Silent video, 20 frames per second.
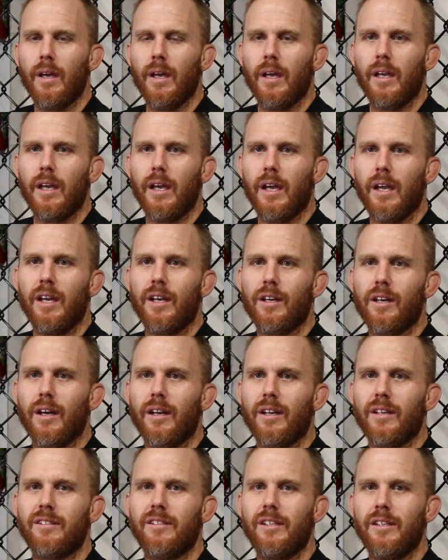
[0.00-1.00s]
he kind
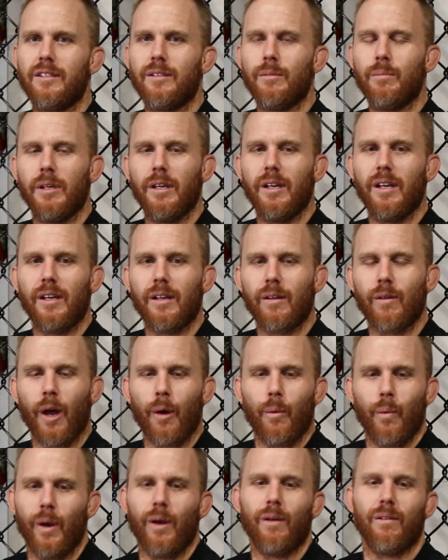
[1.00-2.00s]
of said to me,
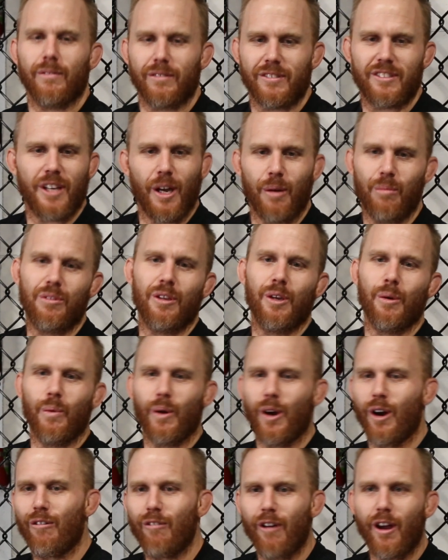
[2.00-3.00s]
same thing when
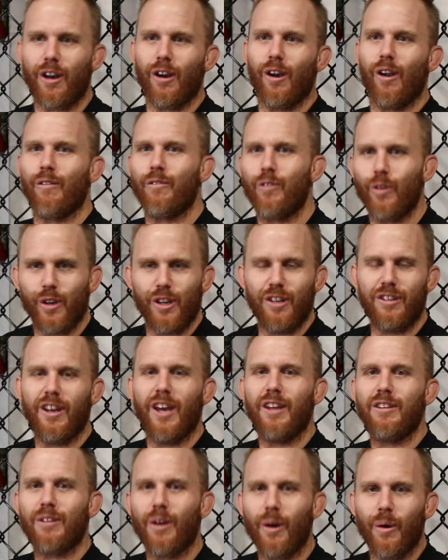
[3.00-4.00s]
I rattle off all these
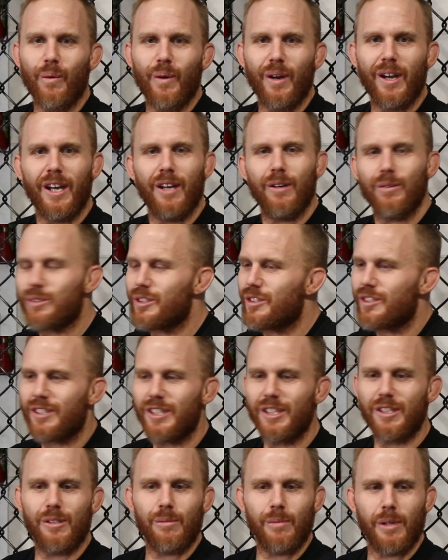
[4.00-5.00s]
hats I wear, he would just say
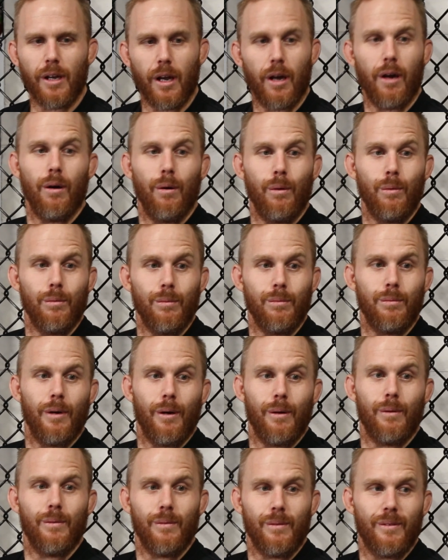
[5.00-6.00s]
to me, like, oh,
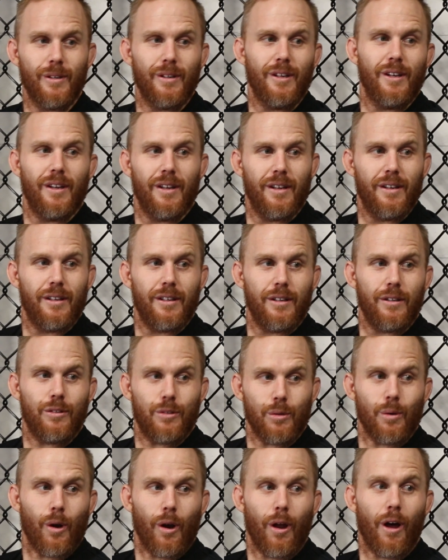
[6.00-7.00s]
whoa, you
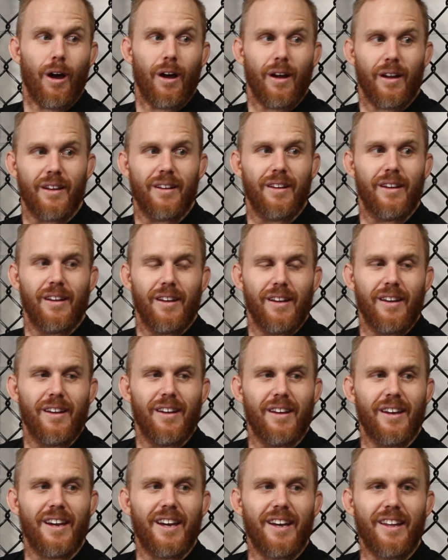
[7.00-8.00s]
do a lot.
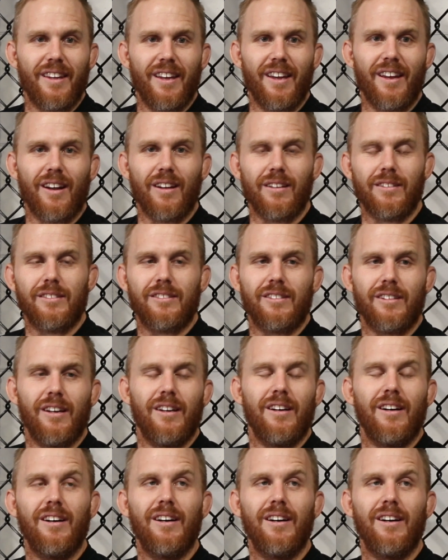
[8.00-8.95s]
And then I was like,